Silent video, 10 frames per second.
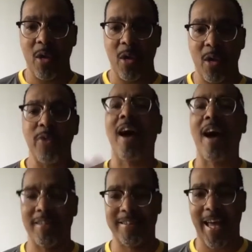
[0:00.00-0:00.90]
we've
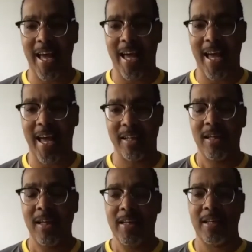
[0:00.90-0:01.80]
acknowledged that
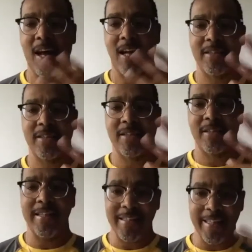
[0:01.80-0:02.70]
and acknowledge that
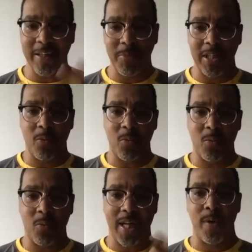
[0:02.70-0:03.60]
he's in me, and
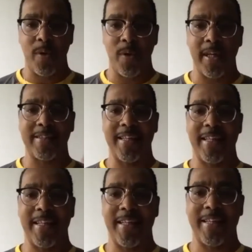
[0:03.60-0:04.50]
when I'm weak, it is then
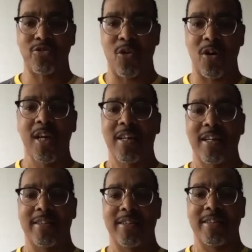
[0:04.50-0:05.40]
that he is strong,
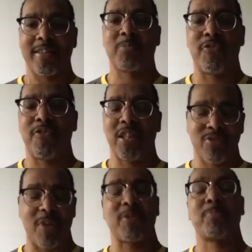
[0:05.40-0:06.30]
because
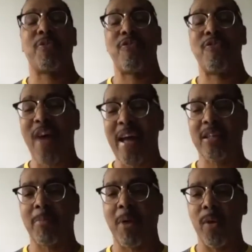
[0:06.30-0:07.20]
his strength is
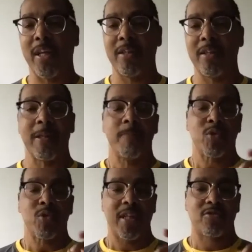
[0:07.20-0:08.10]
perfected in my weakness.
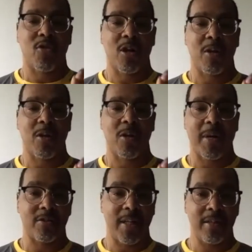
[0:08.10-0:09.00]
So let's talk about
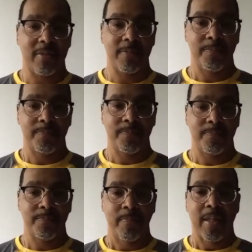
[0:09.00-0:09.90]
this. Ready?
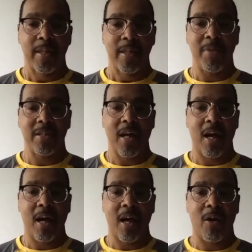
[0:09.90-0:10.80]
That means
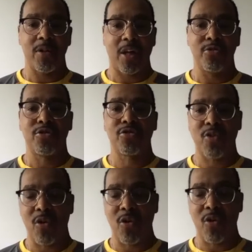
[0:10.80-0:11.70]
not only are you
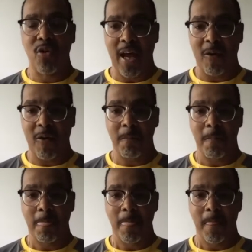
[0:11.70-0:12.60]
strong
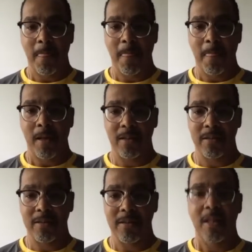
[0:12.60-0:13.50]
now, are you
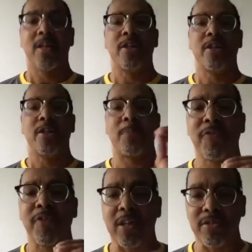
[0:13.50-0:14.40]
listening? You're
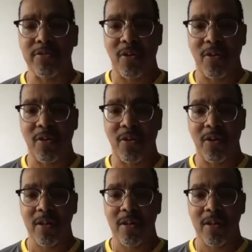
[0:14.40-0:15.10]
perfectly strong.